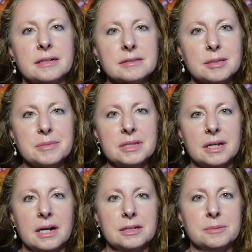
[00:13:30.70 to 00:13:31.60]
some of the
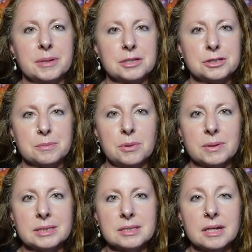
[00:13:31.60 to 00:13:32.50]
acupuncture
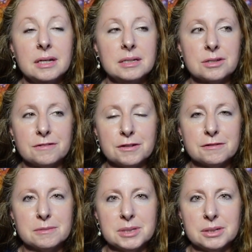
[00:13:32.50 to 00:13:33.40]
points. So if you're
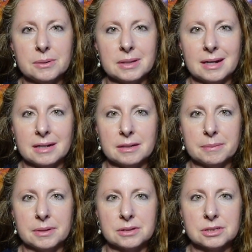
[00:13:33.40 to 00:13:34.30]
familiar with
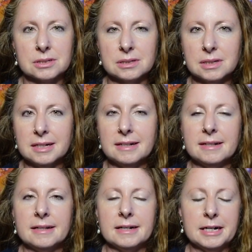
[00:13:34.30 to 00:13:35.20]
acupuncture,
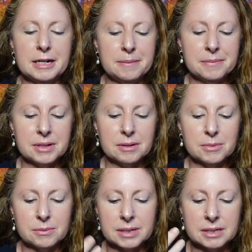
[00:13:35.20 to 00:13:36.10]
there are
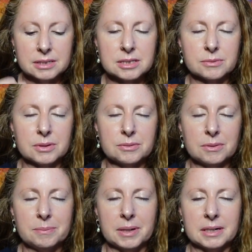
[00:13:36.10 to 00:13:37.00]
meridians that run through
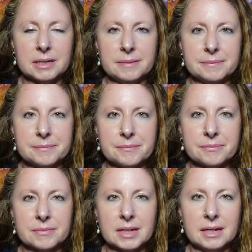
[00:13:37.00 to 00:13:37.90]
the body,
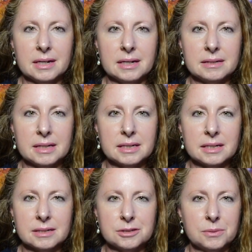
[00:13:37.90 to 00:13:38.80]
and they
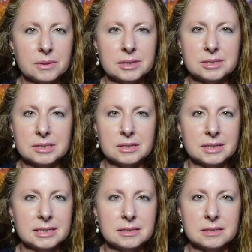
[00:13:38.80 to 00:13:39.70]
connect to organs and
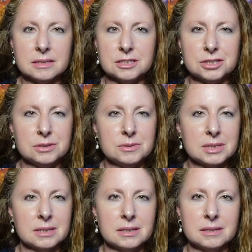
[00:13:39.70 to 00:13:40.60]
glands and tissues
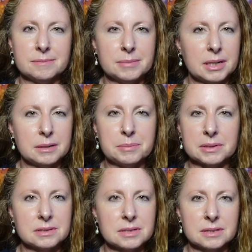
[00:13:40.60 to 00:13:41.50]
and body
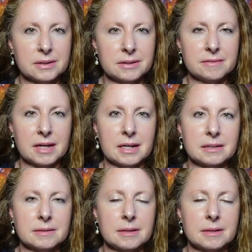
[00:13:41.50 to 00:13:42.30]
parts and all of that.